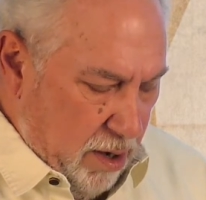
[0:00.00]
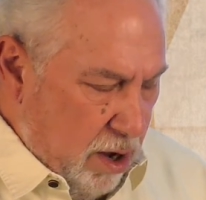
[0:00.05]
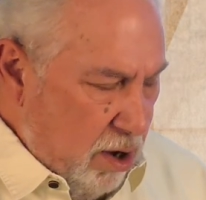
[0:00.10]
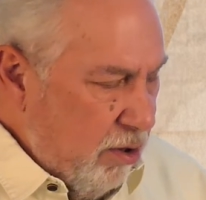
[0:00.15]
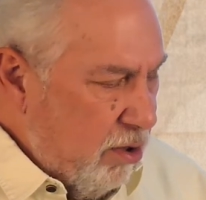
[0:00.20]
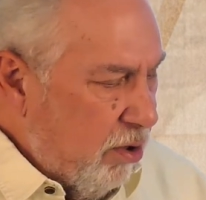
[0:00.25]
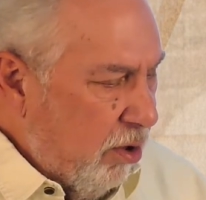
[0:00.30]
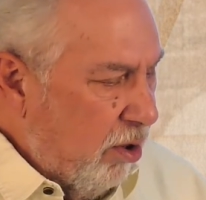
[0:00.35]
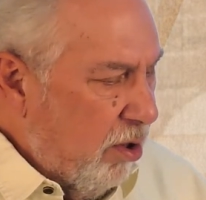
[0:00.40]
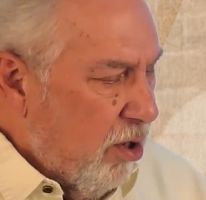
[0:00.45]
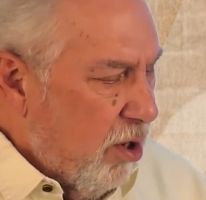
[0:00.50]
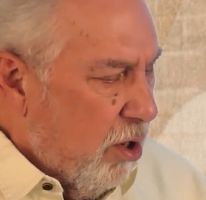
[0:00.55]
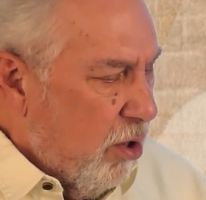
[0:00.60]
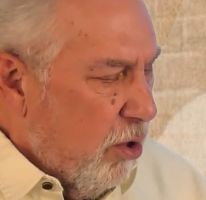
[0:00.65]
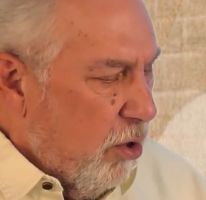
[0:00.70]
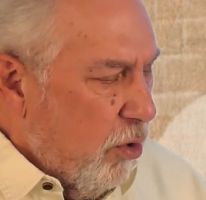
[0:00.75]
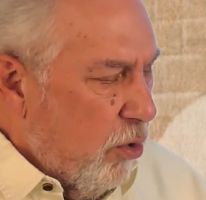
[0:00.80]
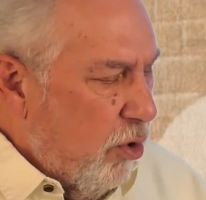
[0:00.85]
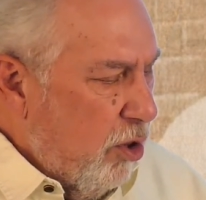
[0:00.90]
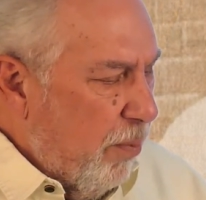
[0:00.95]
uncle
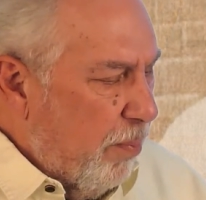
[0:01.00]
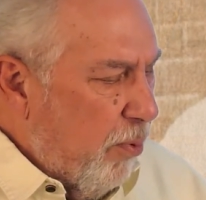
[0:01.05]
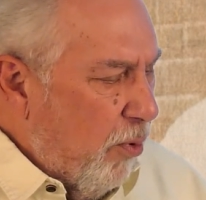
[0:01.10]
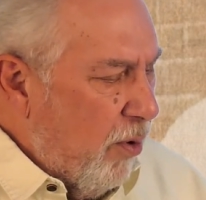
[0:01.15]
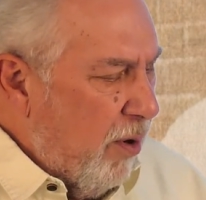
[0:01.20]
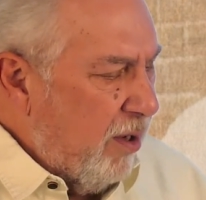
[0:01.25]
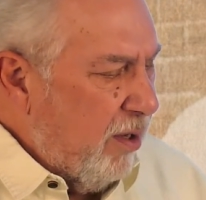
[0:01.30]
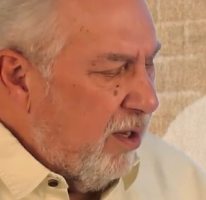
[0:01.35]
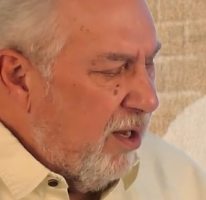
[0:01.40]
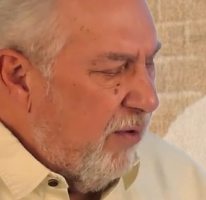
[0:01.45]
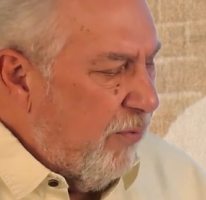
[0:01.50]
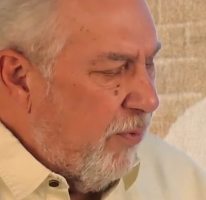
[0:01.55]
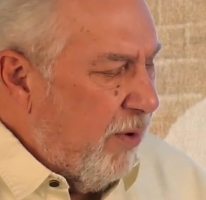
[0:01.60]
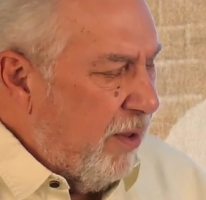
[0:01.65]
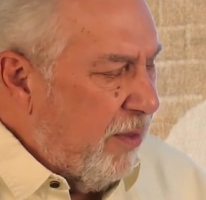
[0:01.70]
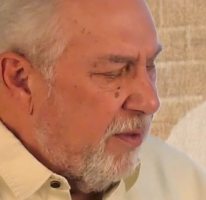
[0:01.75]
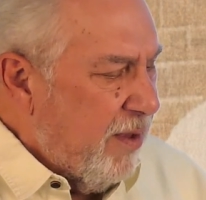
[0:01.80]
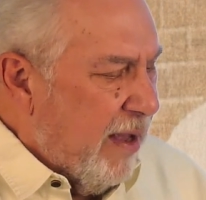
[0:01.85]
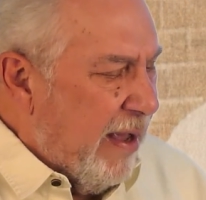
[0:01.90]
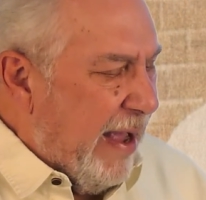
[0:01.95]
who the boy lived
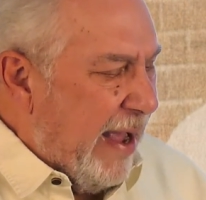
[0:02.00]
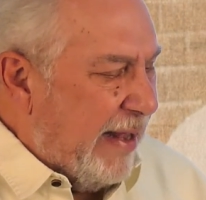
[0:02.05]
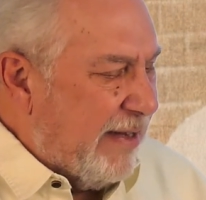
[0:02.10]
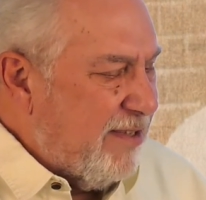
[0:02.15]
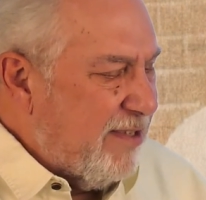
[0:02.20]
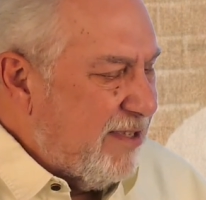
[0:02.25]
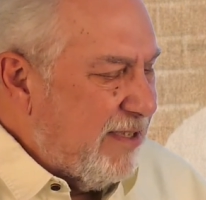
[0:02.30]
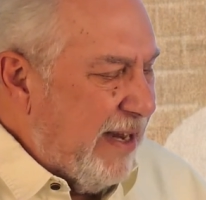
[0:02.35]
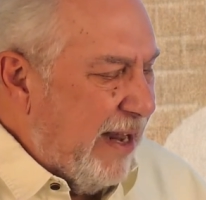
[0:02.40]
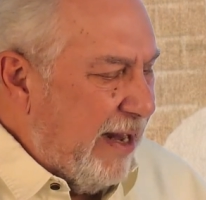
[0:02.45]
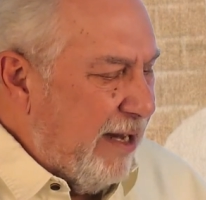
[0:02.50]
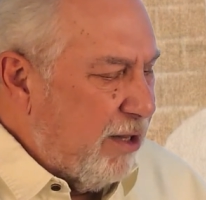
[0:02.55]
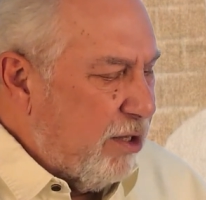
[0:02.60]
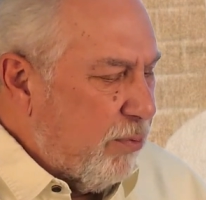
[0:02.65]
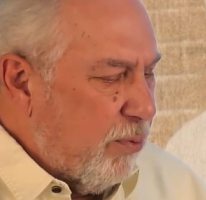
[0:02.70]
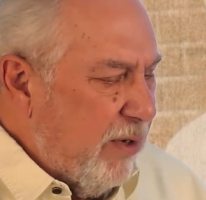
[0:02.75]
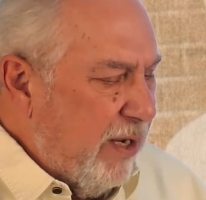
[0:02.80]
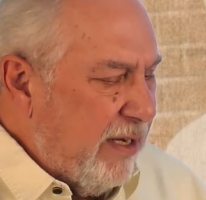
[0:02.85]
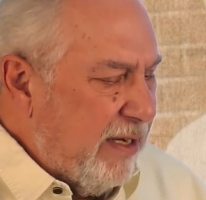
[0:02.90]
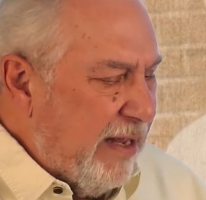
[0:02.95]
with had stayed
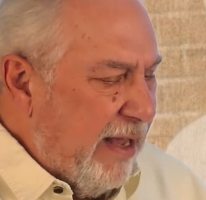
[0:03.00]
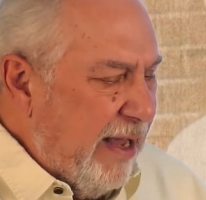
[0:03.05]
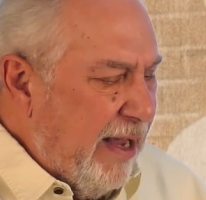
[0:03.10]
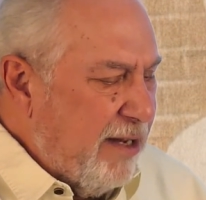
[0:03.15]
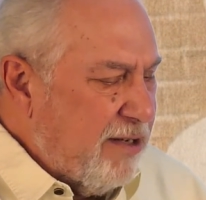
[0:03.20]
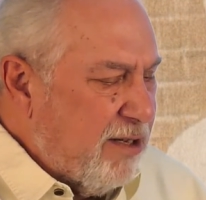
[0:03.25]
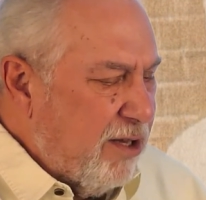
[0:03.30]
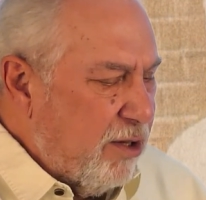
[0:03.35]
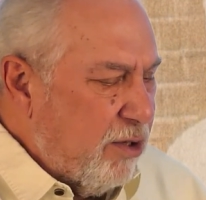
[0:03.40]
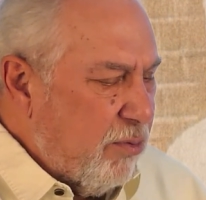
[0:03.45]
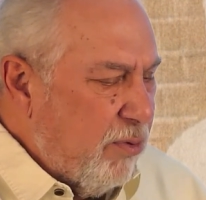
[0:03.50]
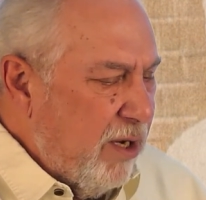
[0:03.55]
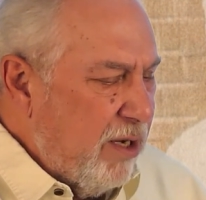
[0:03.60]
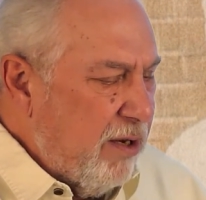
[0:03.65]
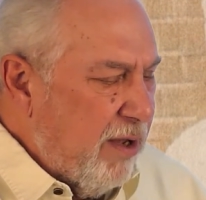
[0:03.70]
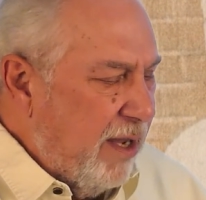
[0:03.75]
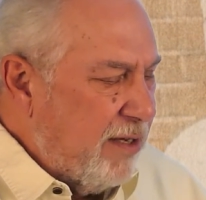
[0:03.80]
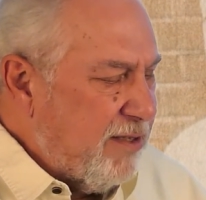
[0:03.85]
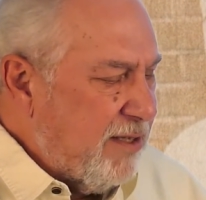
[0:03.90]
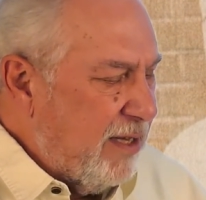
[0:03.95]
3 days and 3
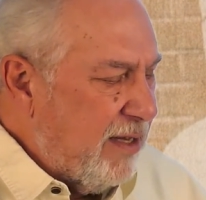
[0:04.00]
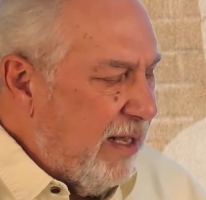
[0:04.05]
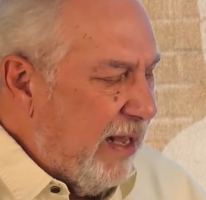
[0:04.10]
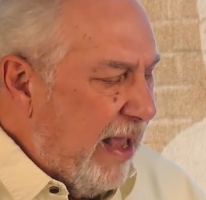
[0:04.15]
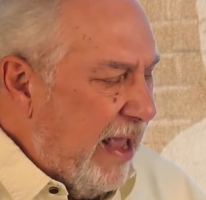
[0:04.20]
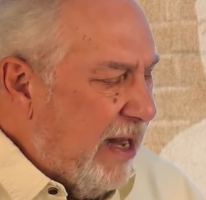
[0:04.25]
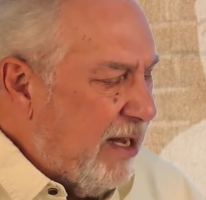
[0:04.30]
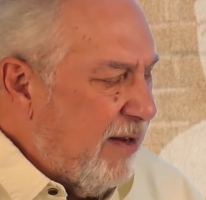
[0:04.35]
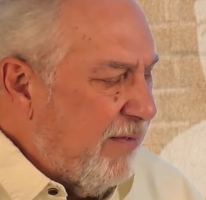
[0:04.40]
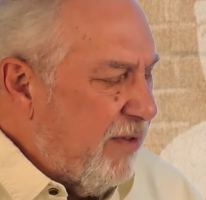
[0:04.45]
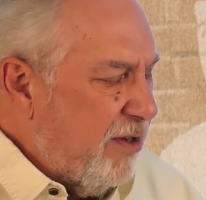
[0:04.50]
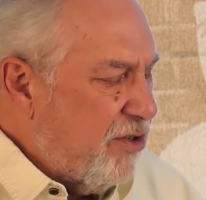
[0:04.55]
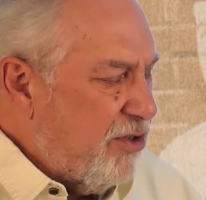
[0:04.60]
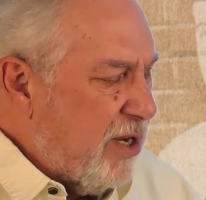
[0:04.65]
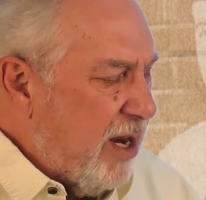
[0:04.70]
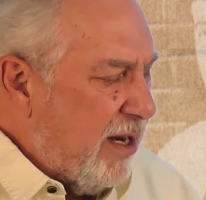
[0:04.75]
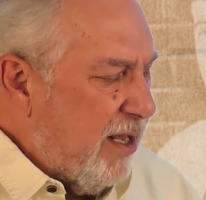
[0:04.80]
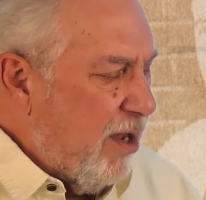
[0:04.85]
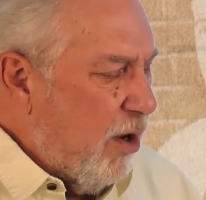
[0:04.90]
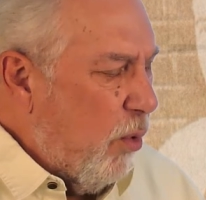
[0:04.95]
nights on the end of the
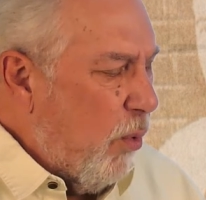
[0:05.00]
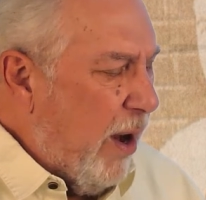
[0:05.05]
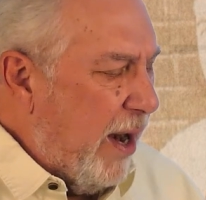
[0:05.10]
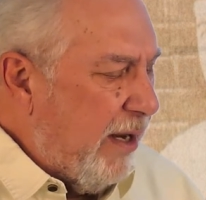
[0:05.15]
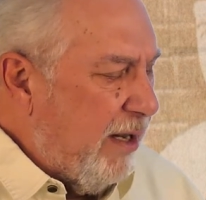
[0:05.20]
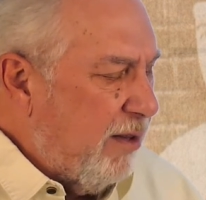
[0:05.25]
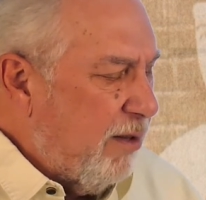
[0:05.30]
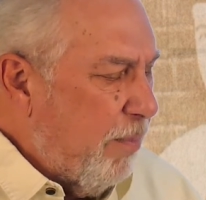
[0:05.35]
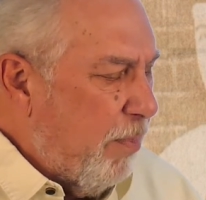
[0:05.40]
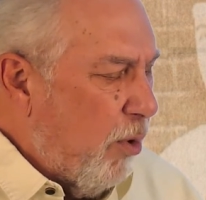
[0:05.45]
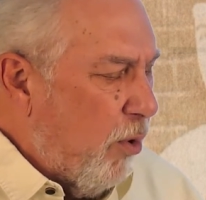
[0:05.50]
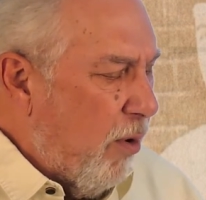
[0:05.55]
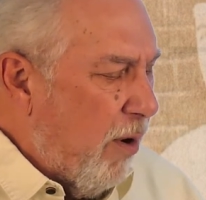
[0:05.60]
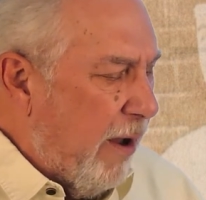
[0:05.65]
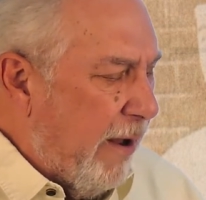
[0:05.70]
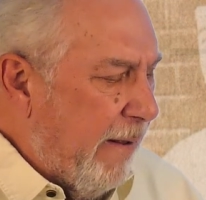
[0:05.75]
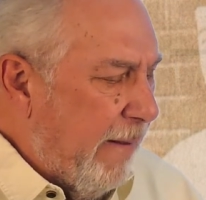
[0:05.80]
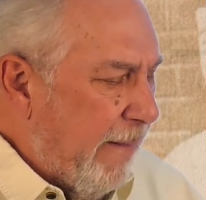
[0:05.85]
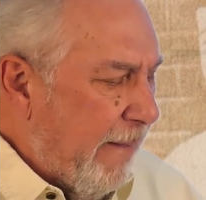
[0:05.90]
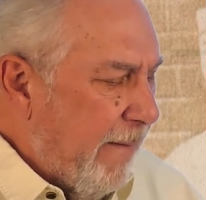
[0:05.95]
jetty awaiting the
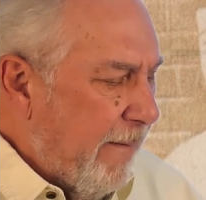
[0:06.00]
boy,